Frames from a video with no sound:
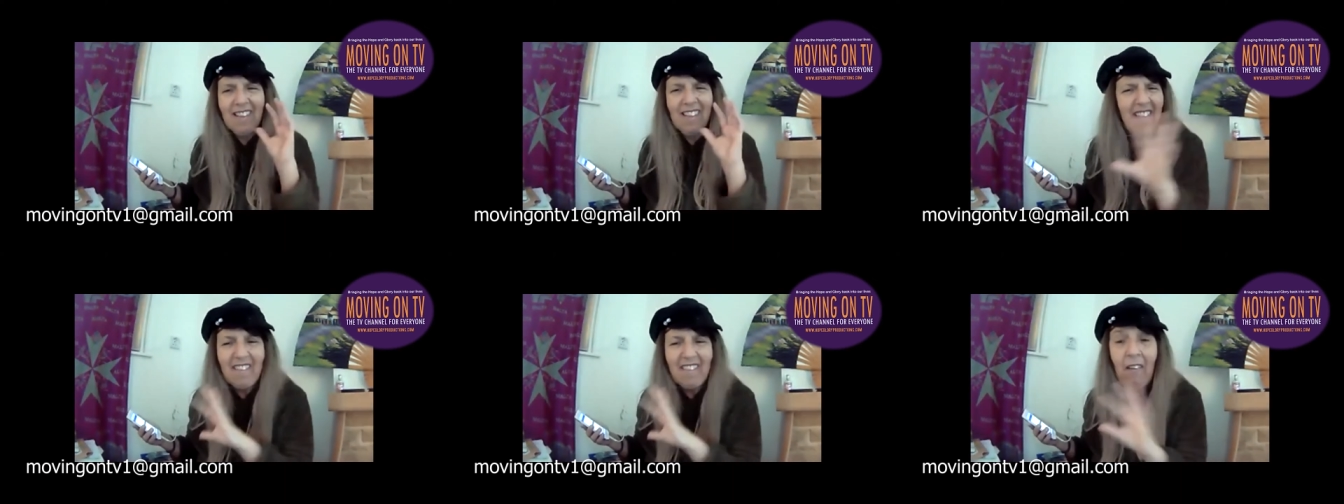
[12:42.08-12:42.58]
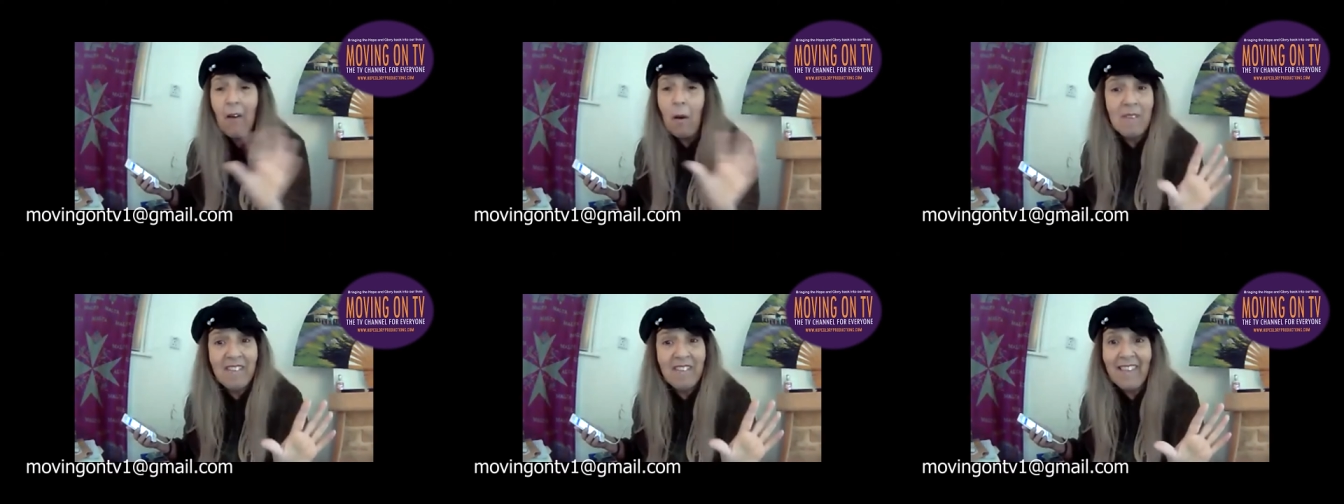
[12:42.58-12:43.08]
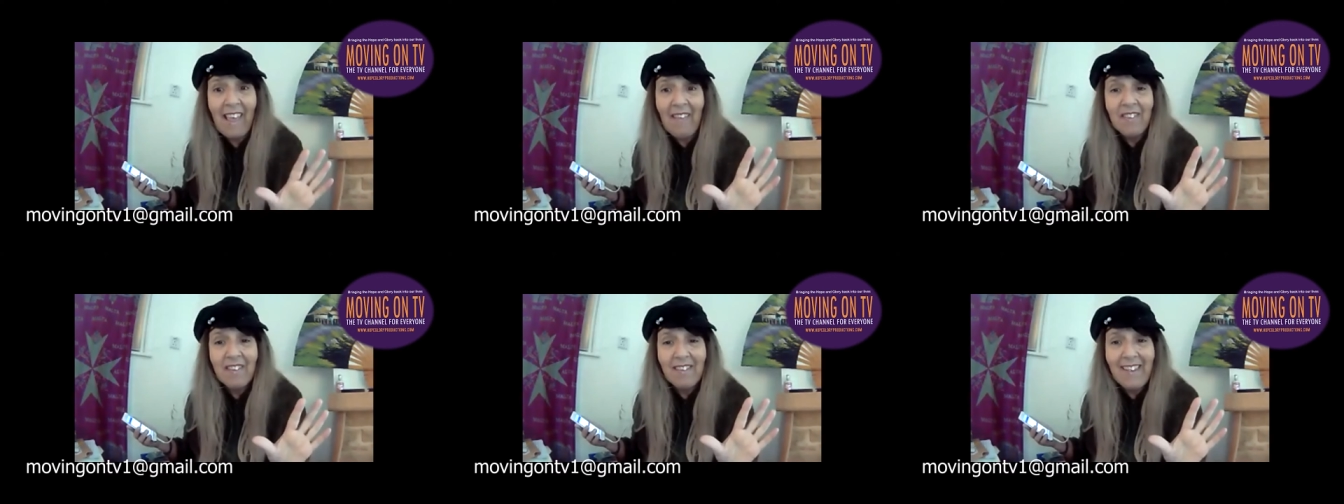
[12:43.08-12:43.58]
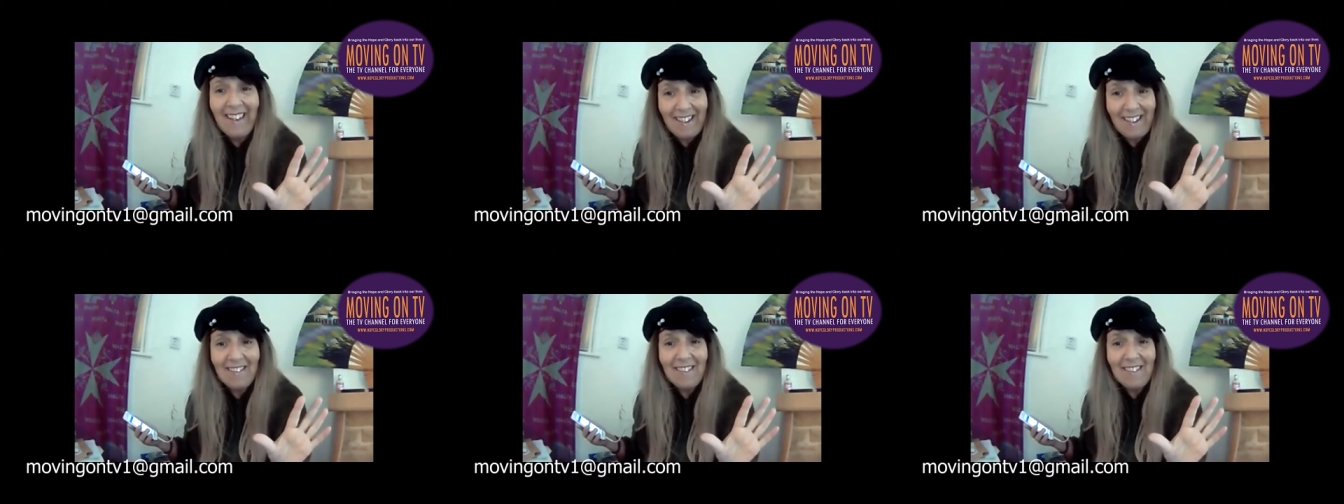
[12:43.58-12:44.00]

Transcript: There's no common sense, yeah?